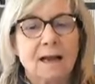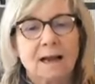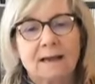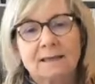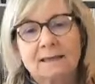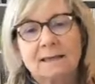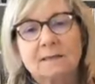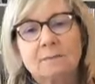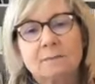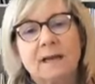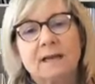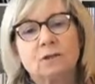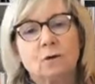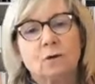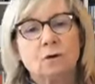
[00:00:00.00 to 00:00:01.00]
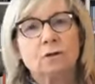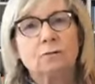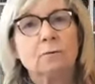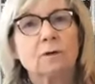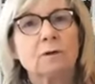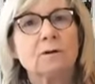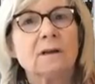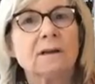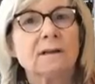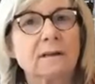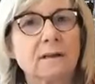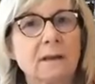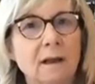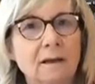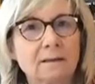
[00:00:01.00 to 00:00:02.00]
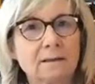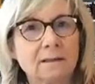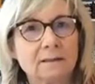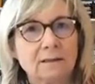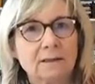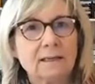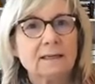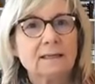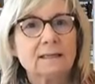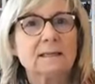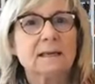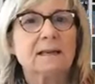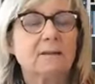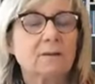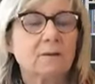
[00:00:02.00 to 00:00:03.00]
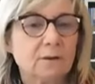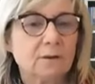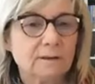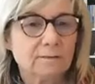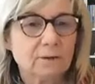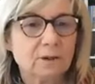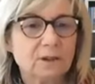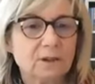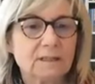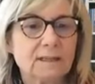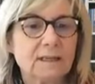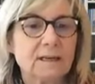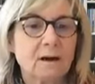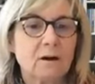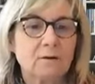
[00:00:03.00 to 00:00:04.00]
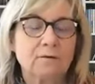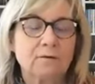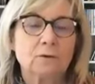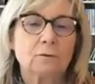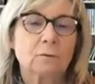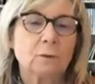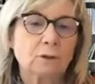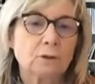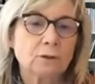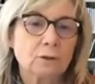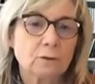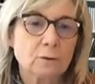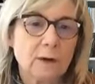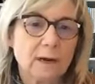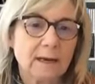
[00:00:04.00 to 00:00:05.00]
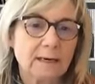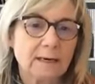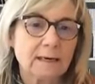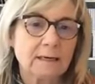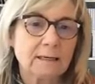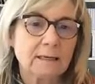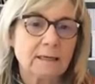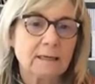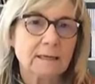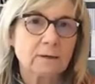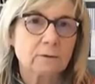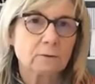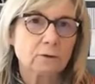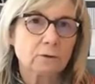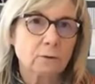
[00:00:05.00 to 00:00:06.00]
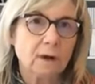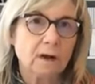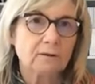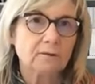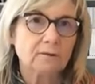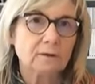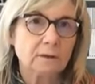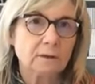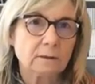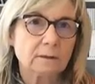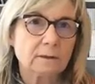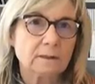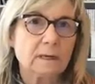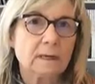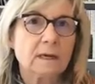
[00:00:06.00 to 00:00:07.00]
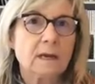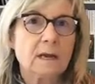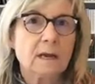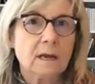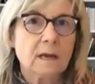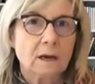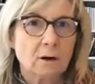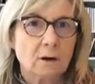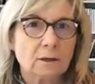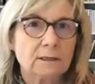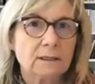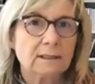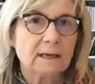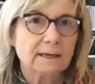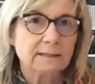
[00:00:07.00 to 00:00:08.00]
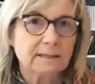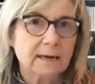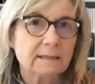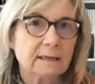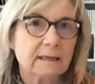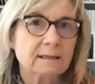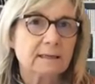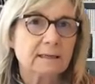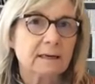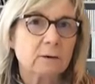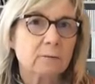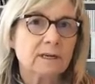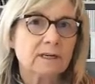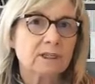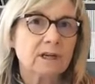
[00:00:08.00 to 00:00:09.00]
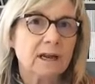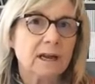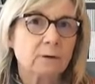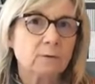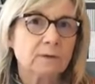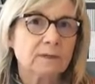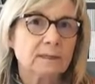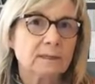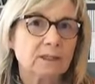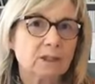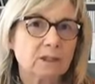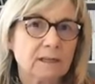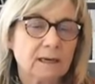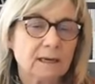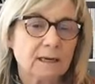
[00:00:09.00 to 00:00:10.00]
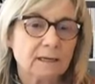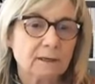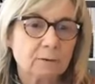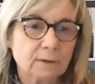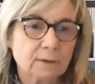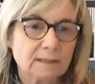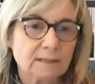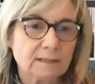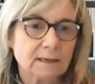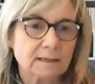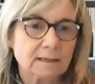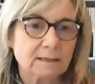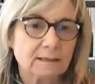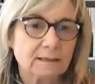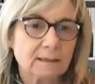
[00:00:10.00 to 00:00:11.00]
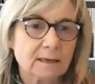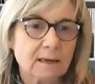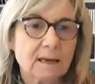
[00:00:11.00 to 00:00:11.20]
I did my doctoral studies at the University of Toronto and in Lyon 3, France, on didactics, language acquisition, and linguistics.